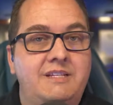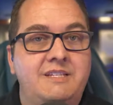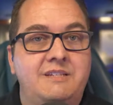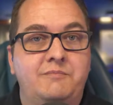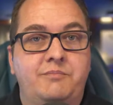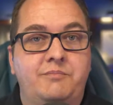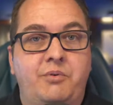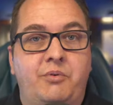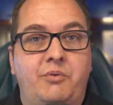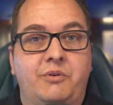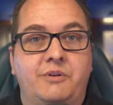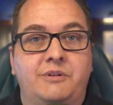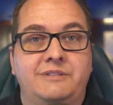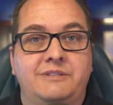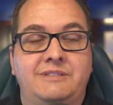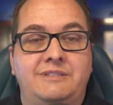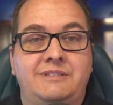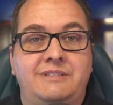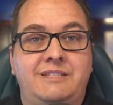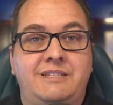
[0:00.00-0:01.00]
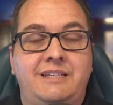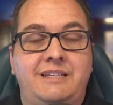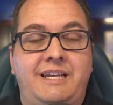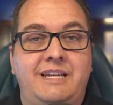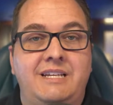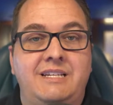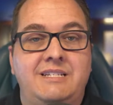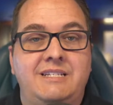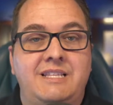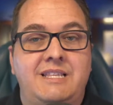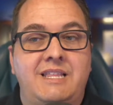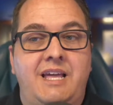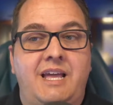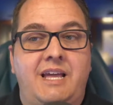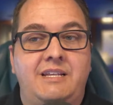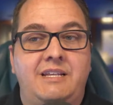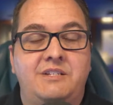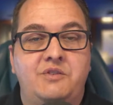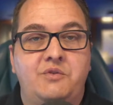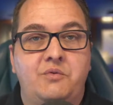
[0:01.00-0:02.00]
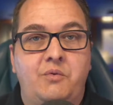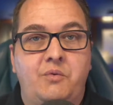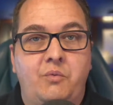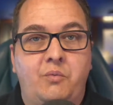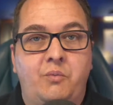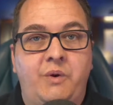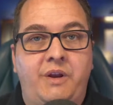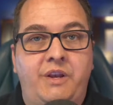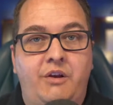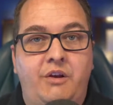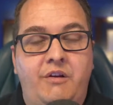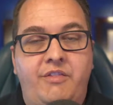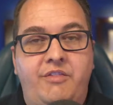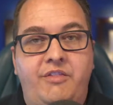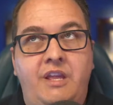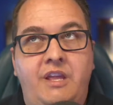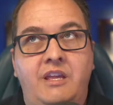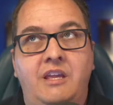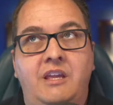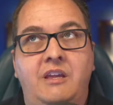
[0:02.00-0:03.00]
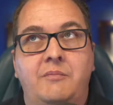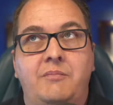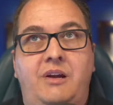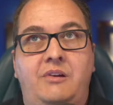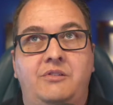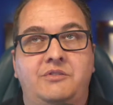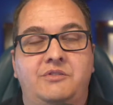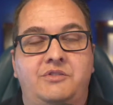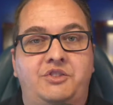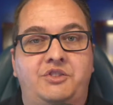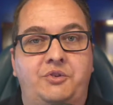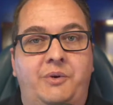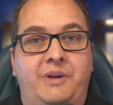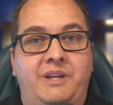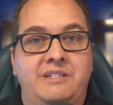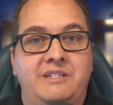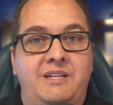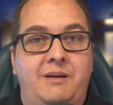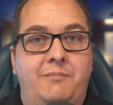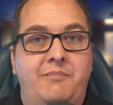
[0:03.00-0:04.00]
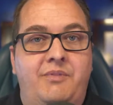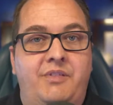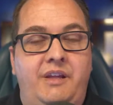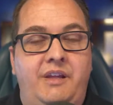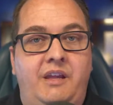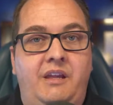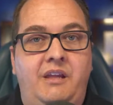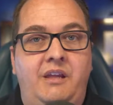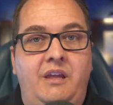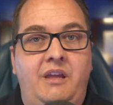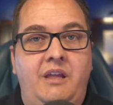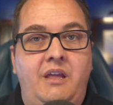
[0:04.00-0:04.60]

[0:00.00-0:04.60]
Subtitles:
important is that when you're thinking about doing something,